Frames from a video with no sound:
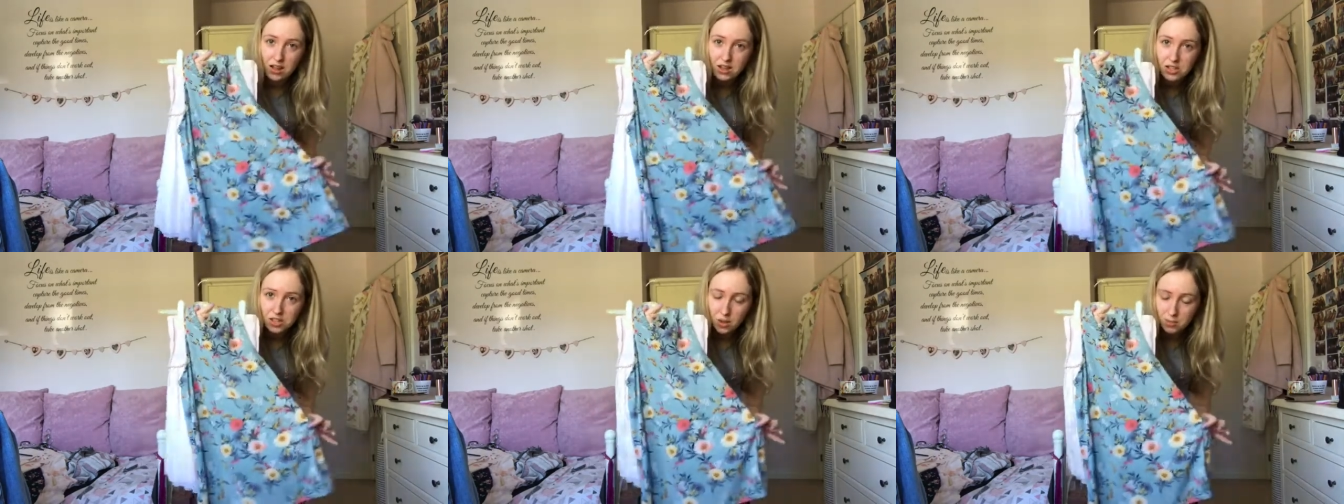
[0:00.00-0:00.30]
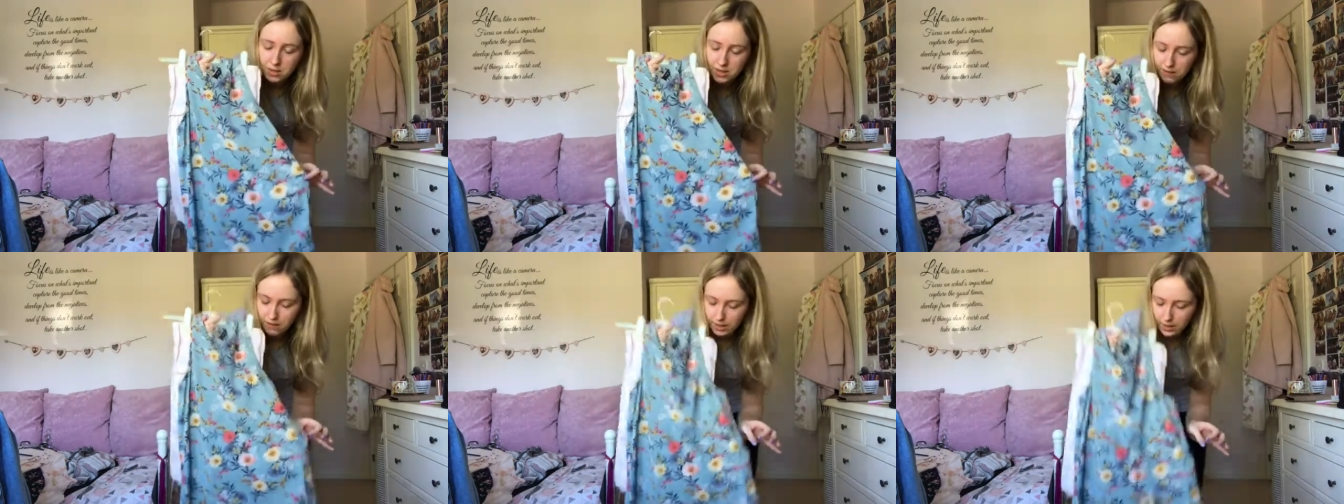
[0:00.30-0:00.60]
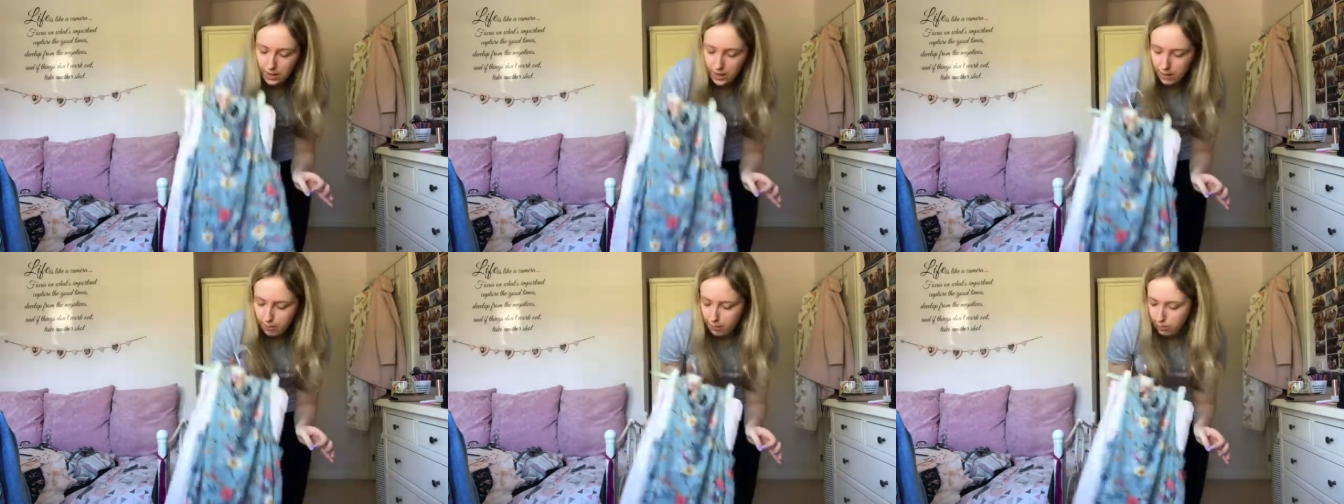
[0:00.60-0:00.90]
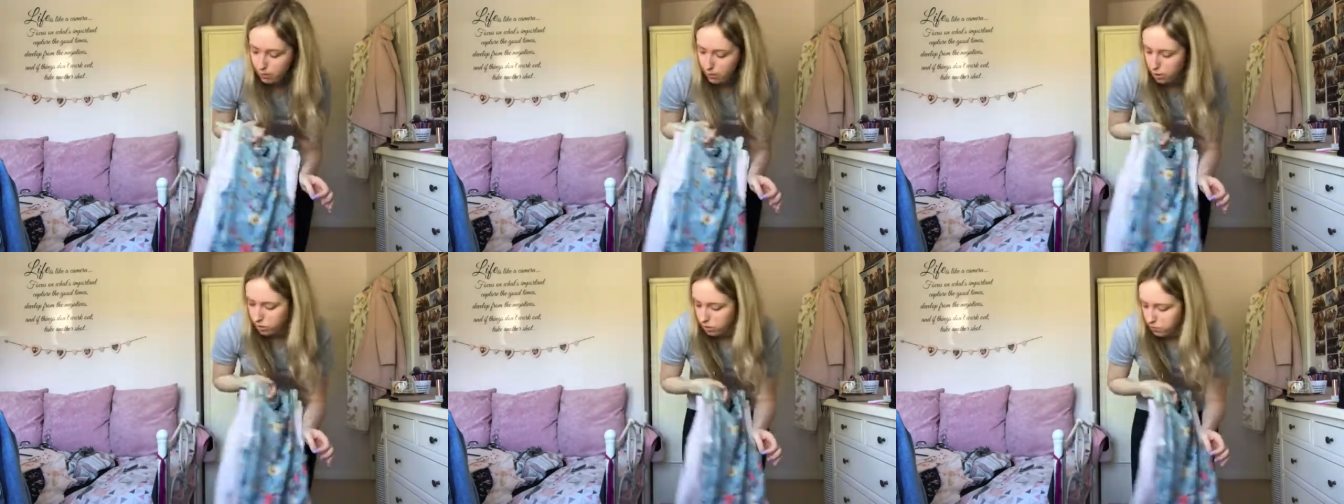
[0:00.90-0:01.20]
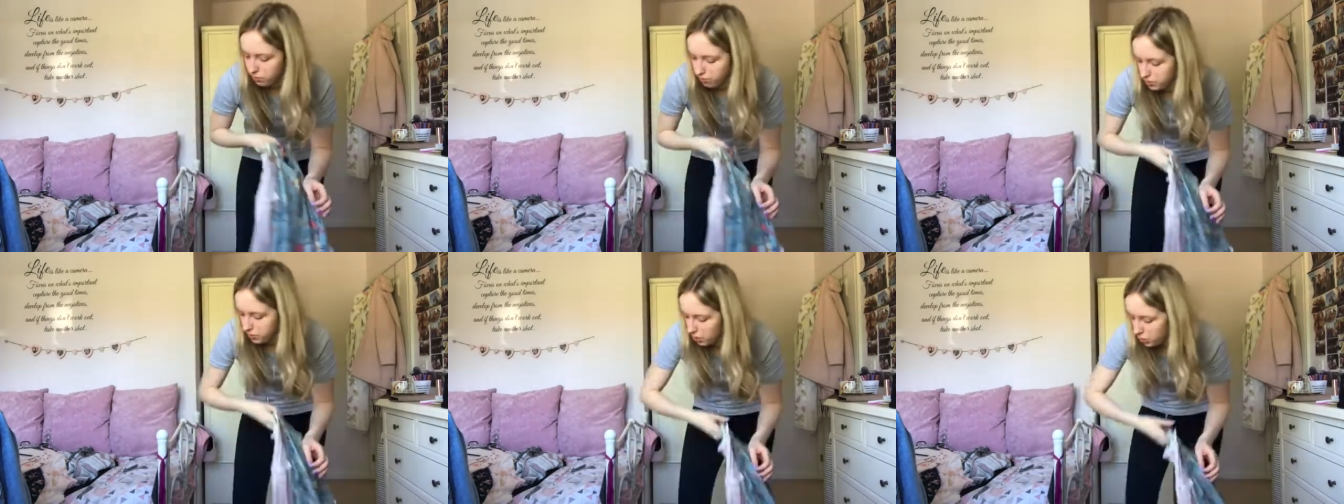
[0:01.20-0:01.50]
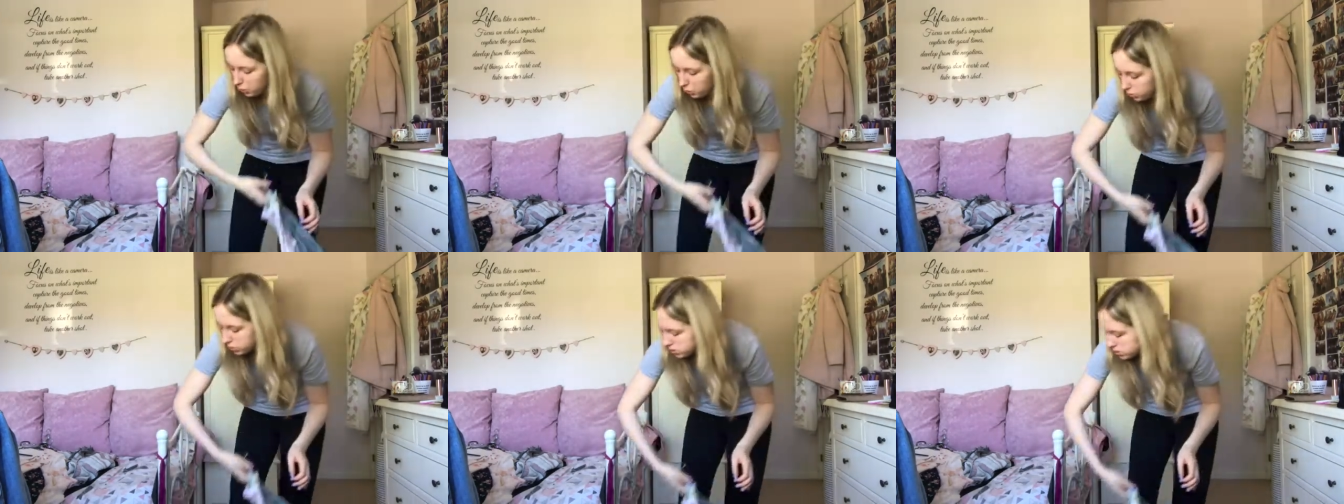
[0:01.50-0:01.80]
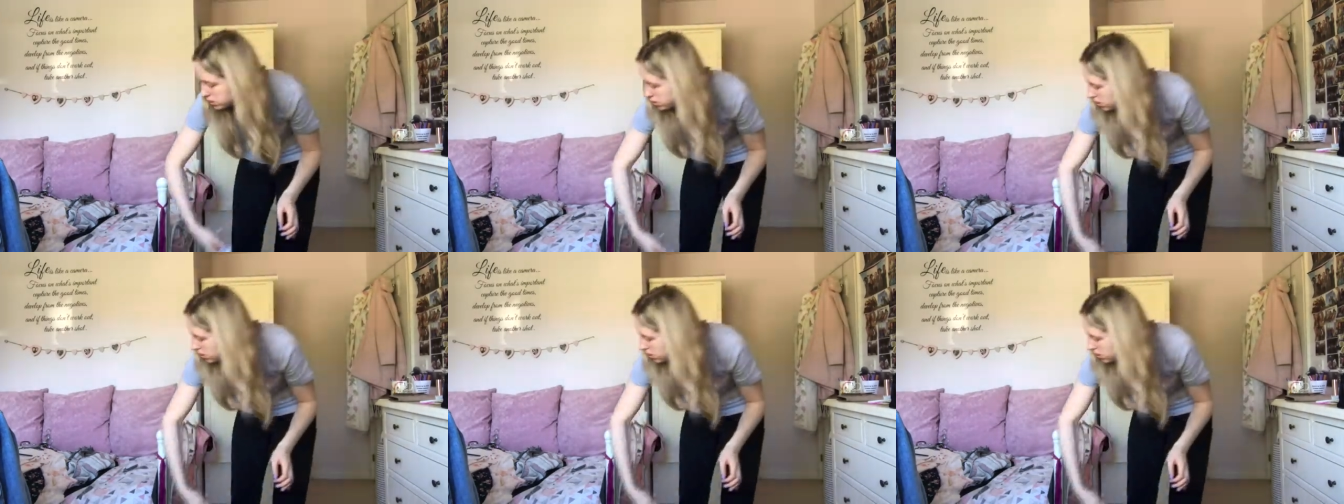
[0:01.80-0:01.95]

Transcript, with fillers: so I'm definitely keeping both of those.